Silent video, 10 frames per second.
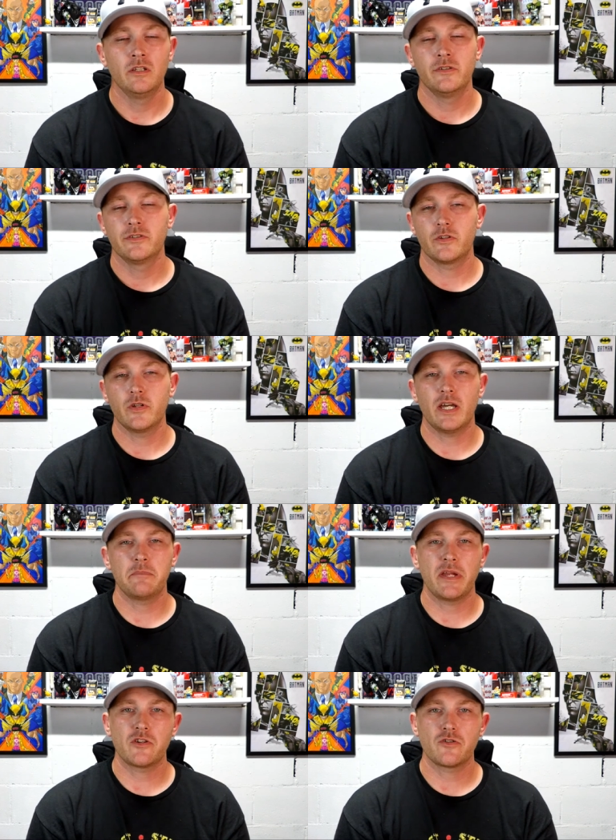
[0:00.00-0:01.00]
So you got to
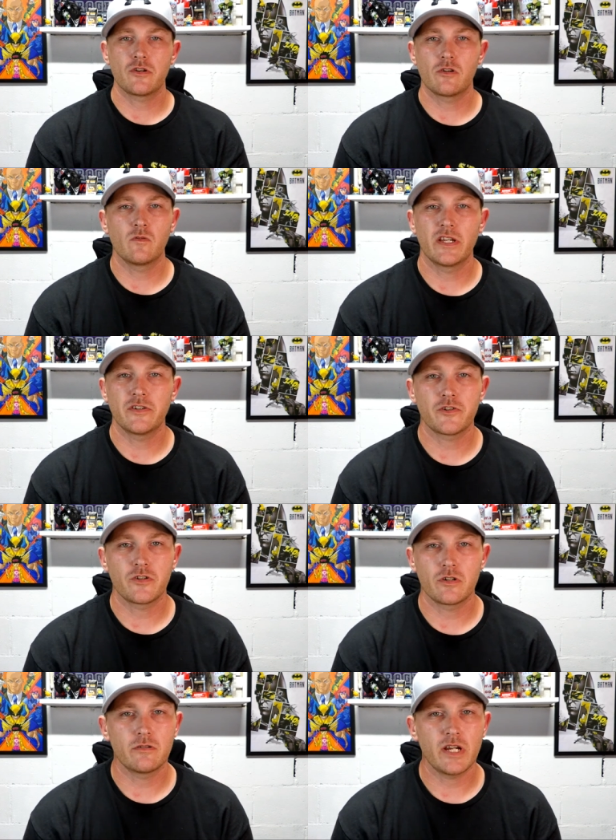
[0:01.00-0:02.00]
make sure that
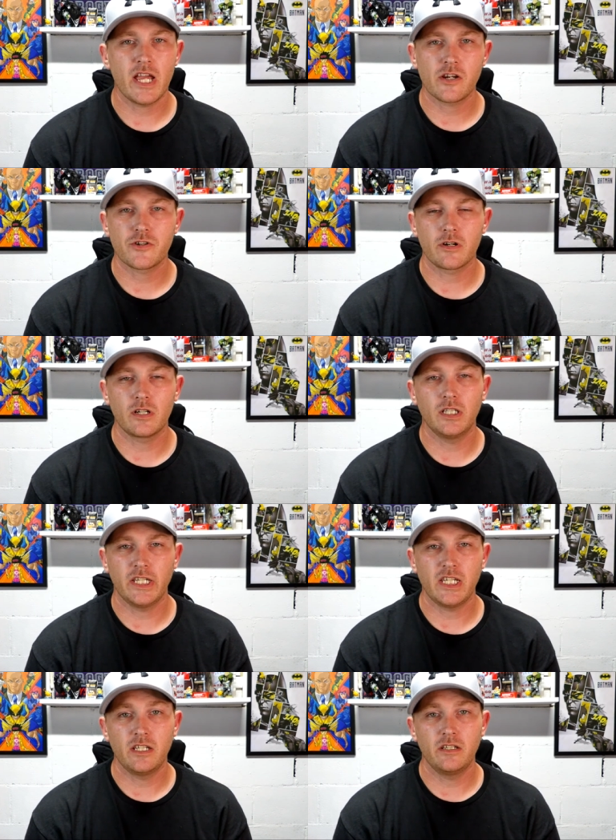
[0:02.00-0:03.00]
you're extra
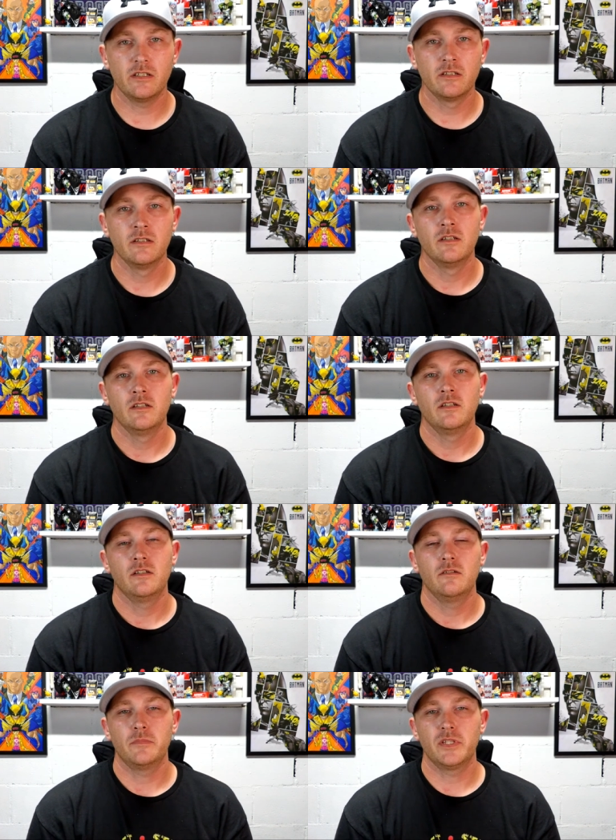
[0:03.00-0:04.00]
clean.
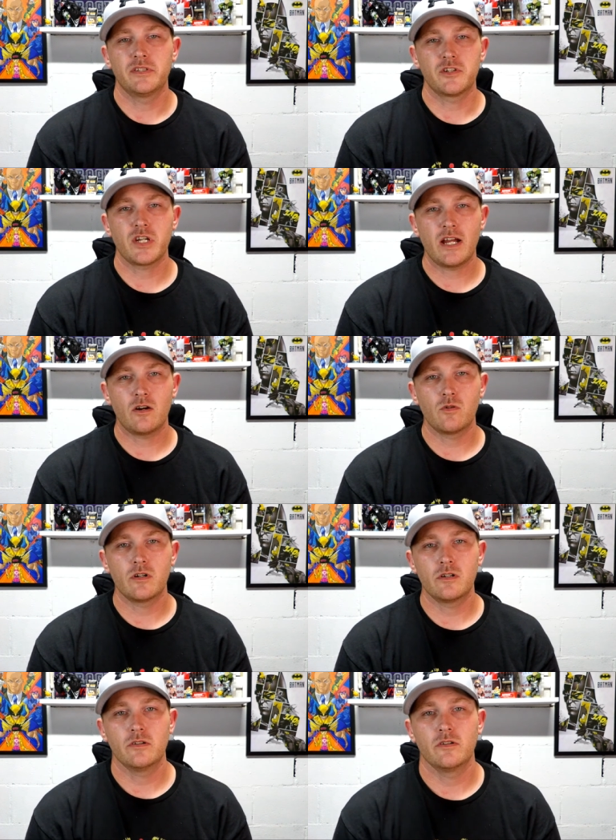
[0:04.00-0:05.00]
But the
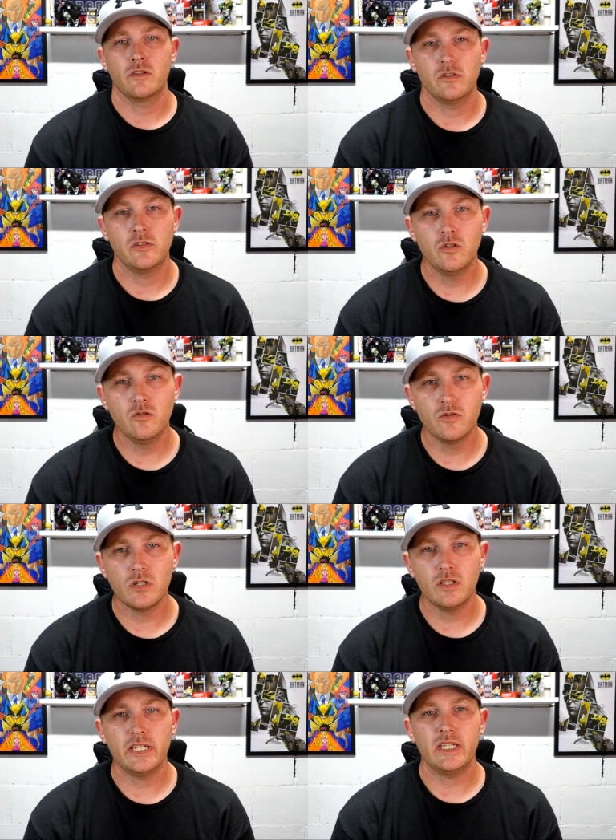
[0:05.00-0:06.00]
shower,
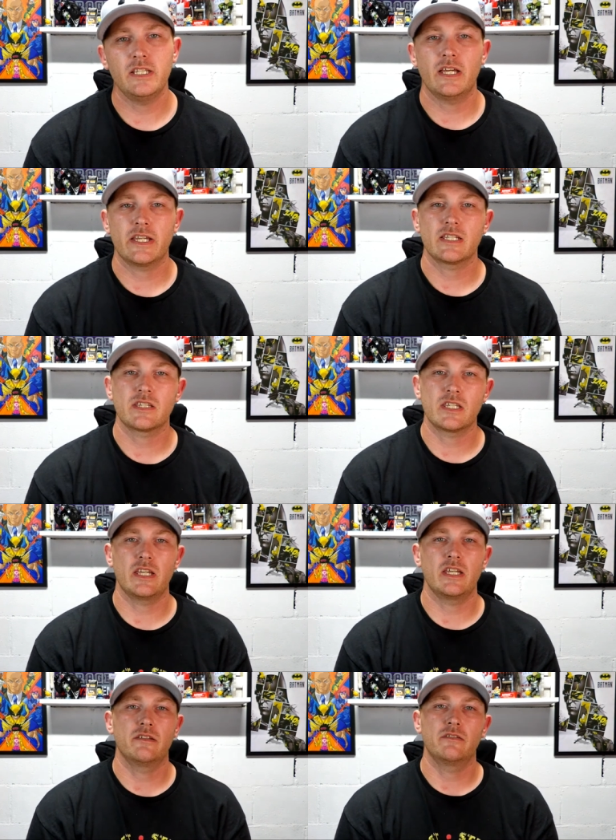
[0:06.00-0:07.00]
usually, like I
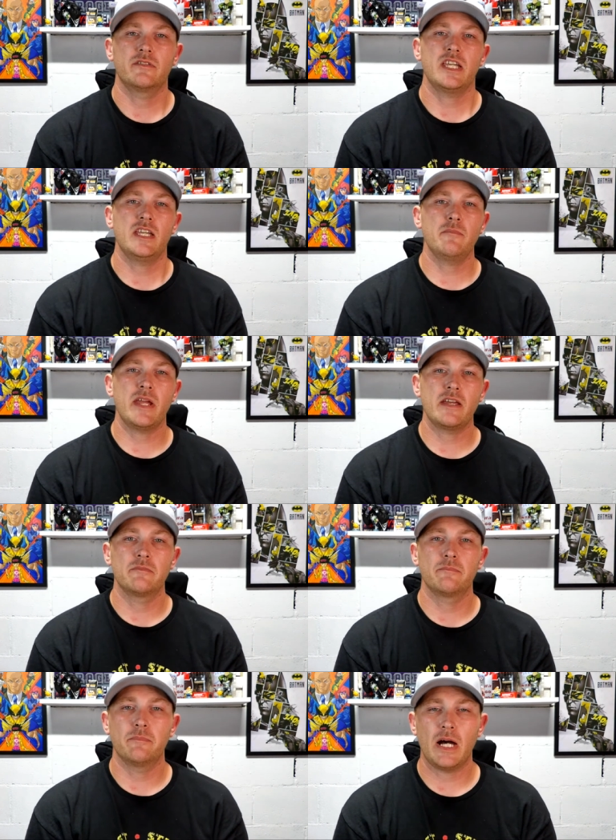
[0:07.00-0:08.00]
said,
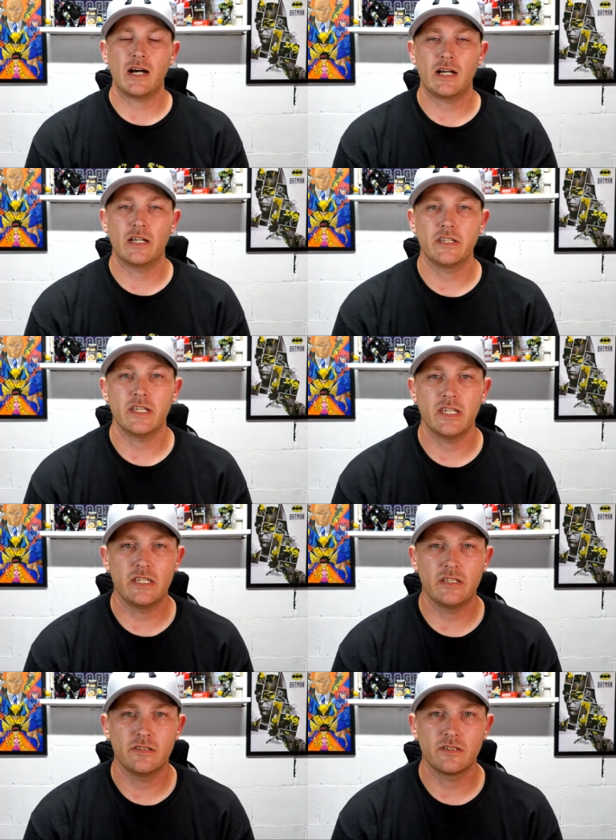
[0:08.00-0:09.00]
10-man pod
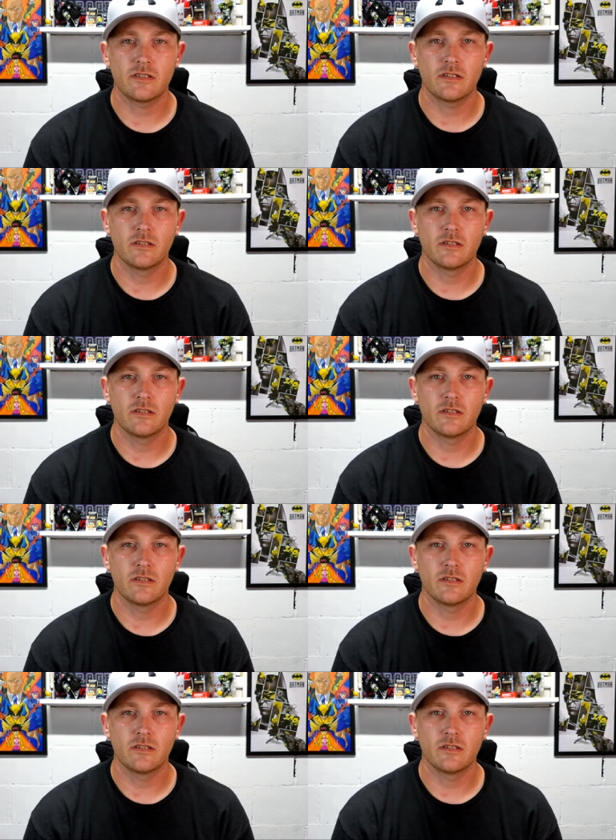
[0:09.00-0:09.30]
is